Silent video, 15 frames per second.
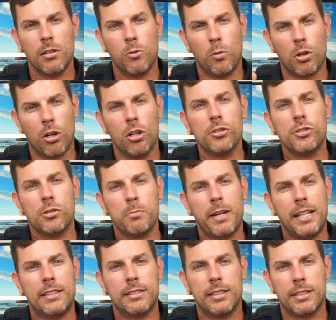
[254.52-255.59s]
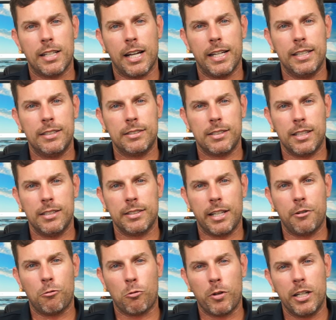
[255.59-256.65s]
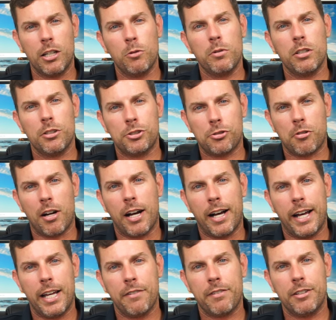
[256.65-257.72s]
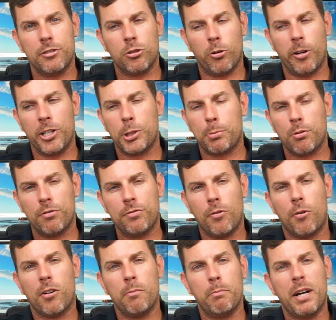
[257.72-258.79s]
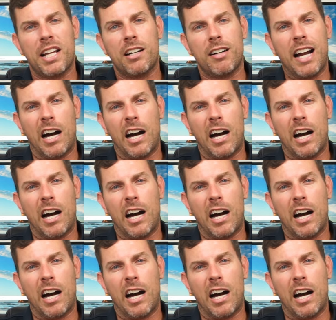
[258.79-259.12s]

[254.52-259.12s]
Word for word: What also makes it nice is a rear wheel drive is going to perform better